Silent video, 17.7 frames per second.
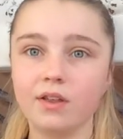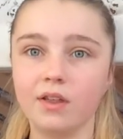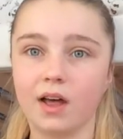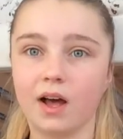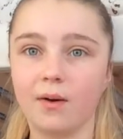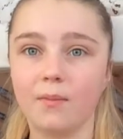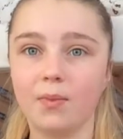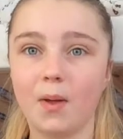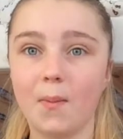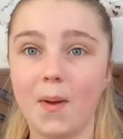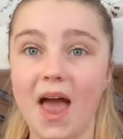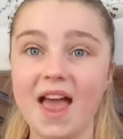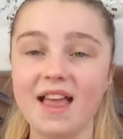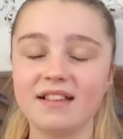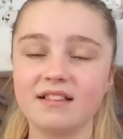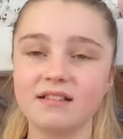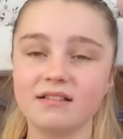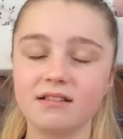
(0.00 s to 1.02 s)
that I'm the
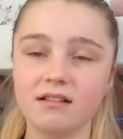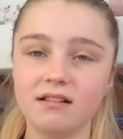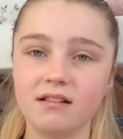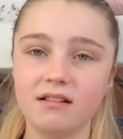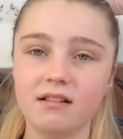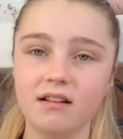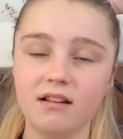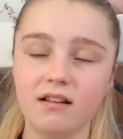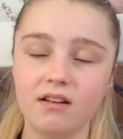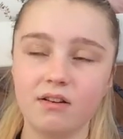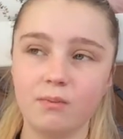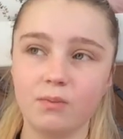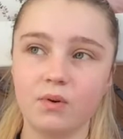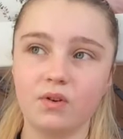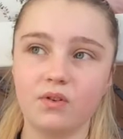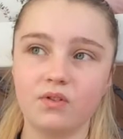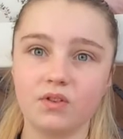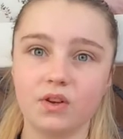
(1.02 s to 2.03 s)
best,
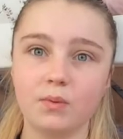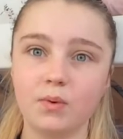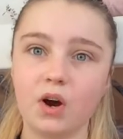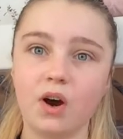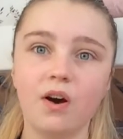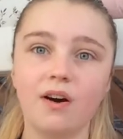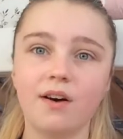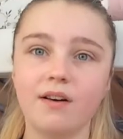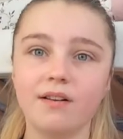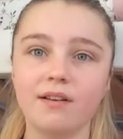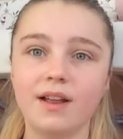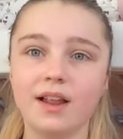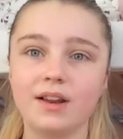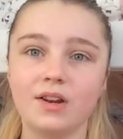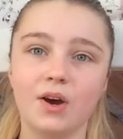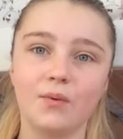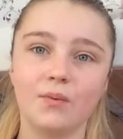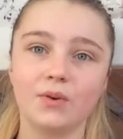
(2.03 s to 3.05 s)
because I'm not,
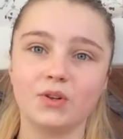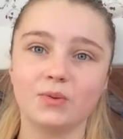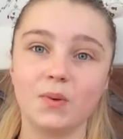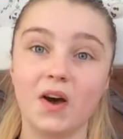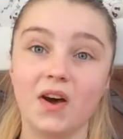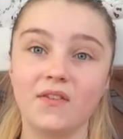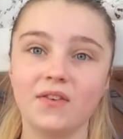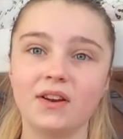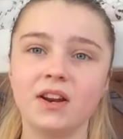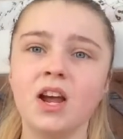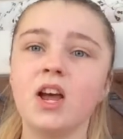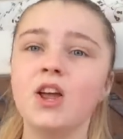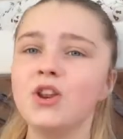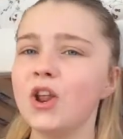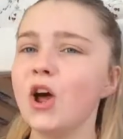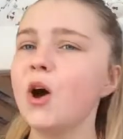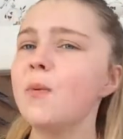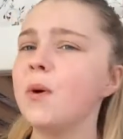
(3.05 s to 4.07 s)
and no one's perfect.
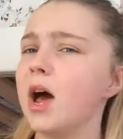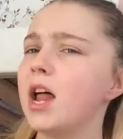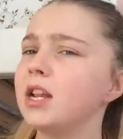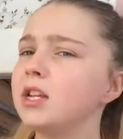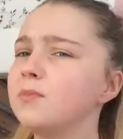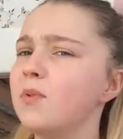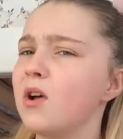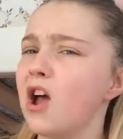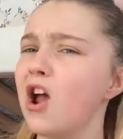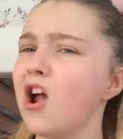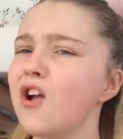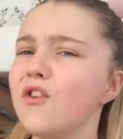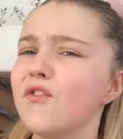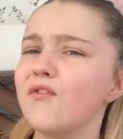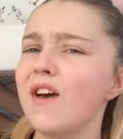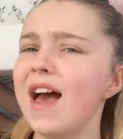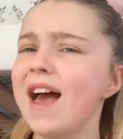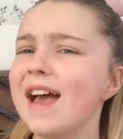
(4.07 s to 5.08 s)
Nobody's
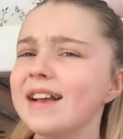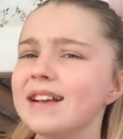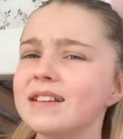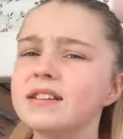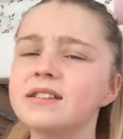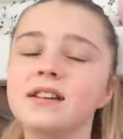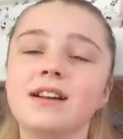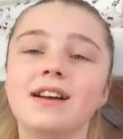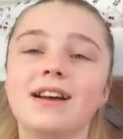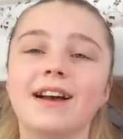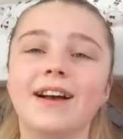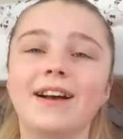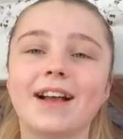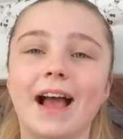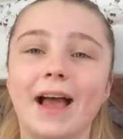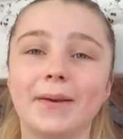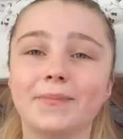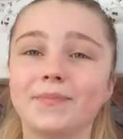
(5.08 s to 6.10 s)
perfect.
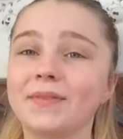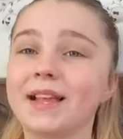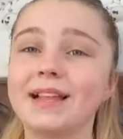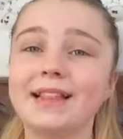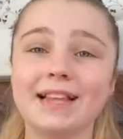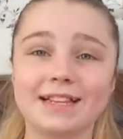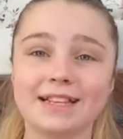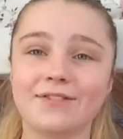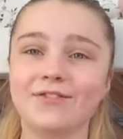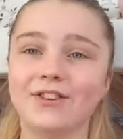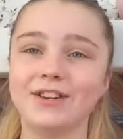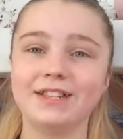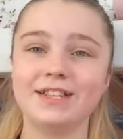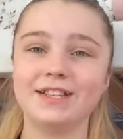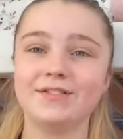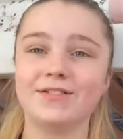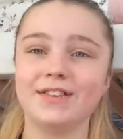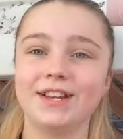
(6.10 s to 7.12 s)
Okay, let's get right
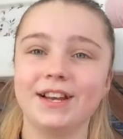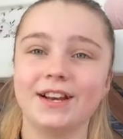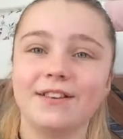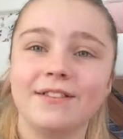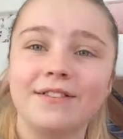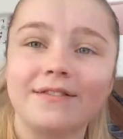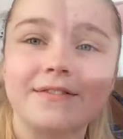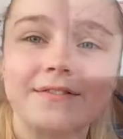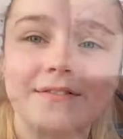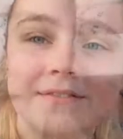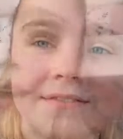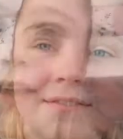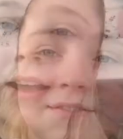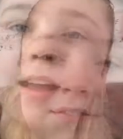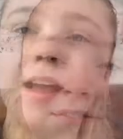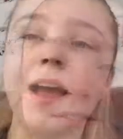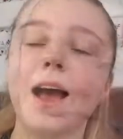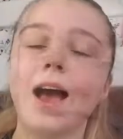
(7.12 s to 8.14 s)
into this video.
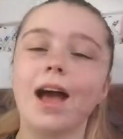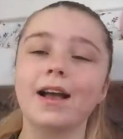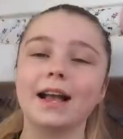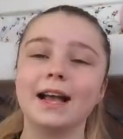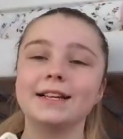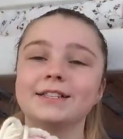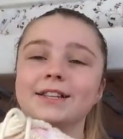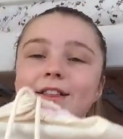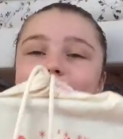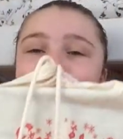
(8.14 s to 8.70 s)
Okay, so